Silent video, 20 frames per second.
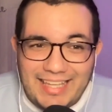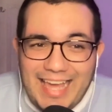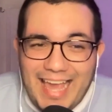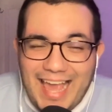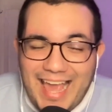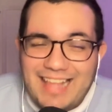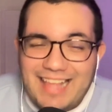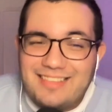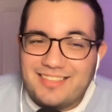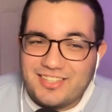
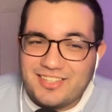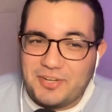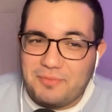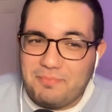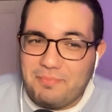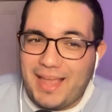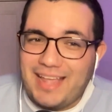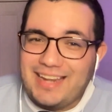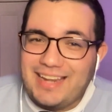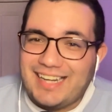hands
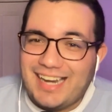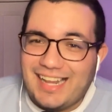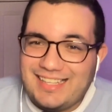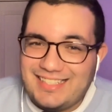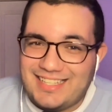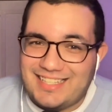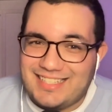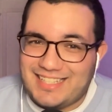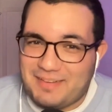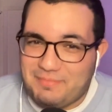champagne
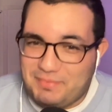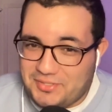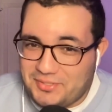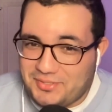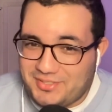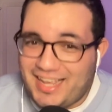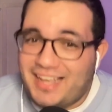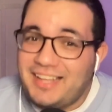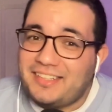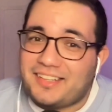glasses in episode
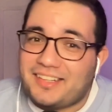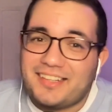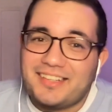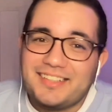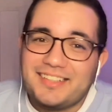10.